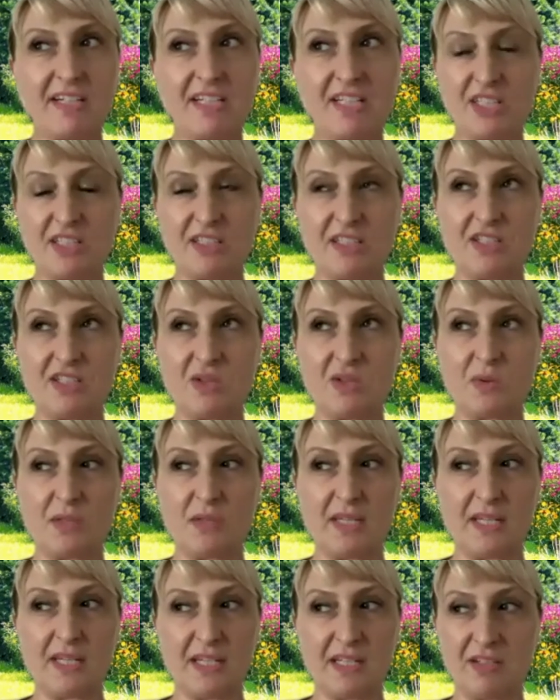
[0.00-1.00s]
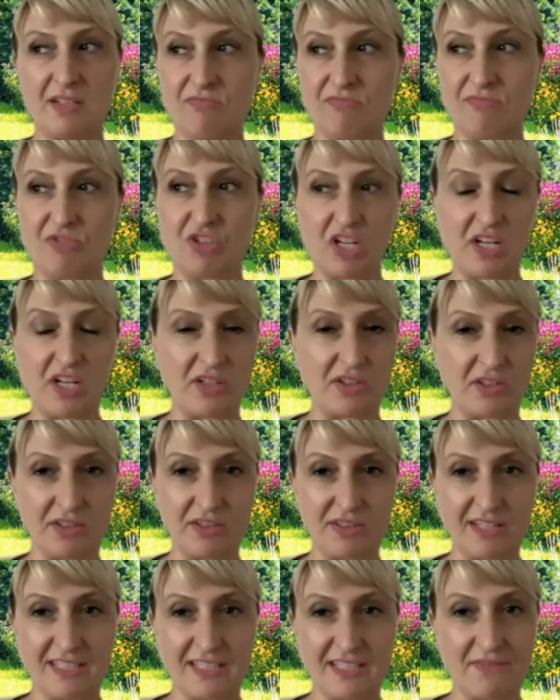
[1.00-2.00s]
chill and sweet and gentle,
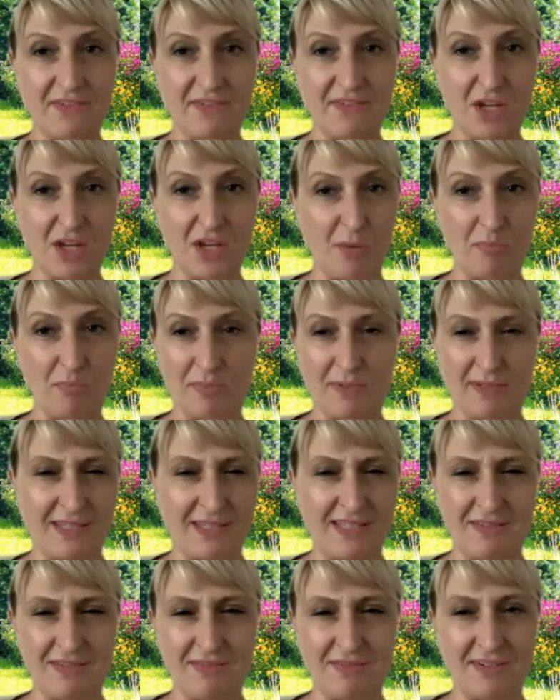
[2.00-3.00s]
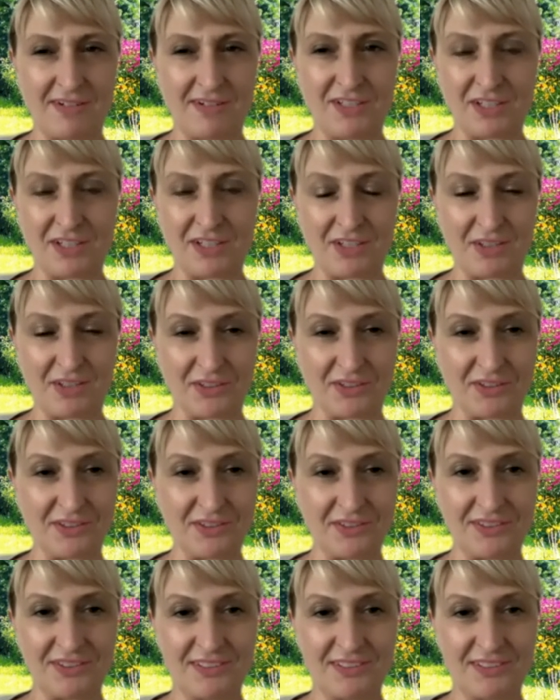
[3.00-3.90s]
except for the humping. He's very gentle.